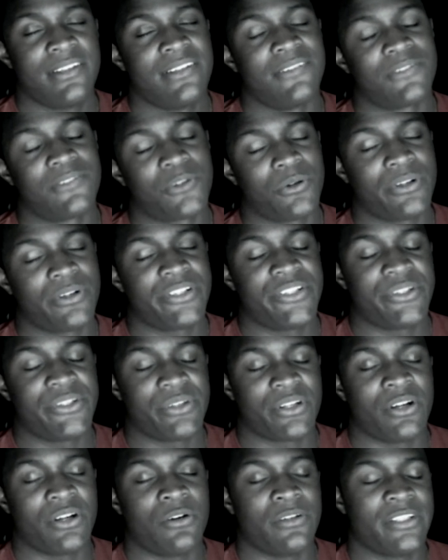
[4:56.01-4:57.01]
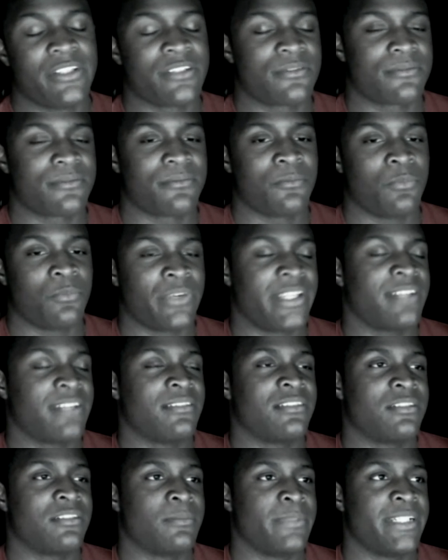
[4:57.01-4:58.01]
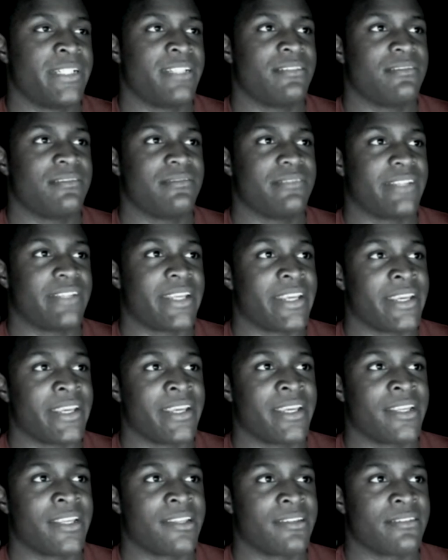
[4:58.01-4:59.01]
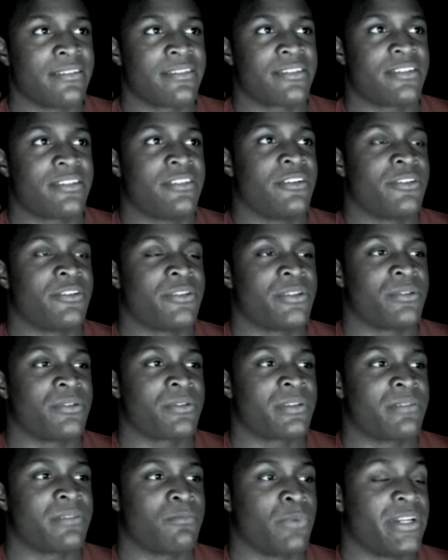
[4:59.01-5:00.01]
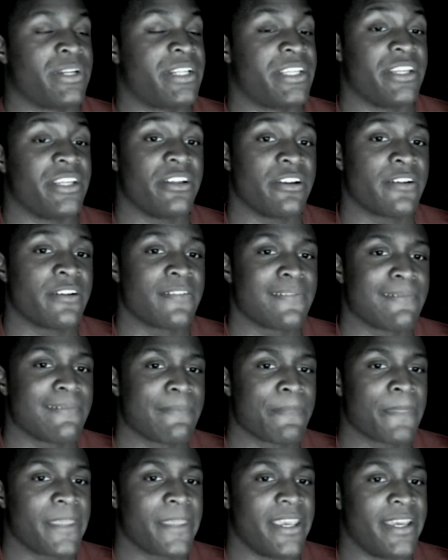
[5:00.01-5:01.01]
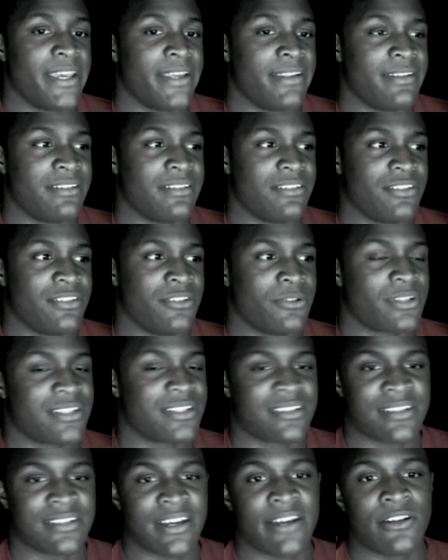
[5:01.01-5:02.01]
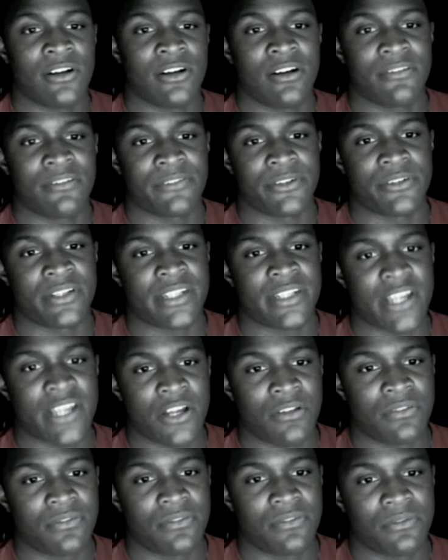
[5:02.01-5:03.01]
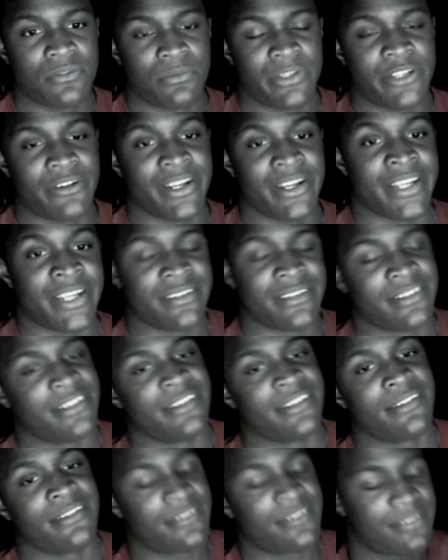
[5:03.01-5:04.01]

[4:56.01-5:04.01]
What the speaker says: Of course, you can always wait a little bit, and you can wait a year and you can sign off yourself when you're 18.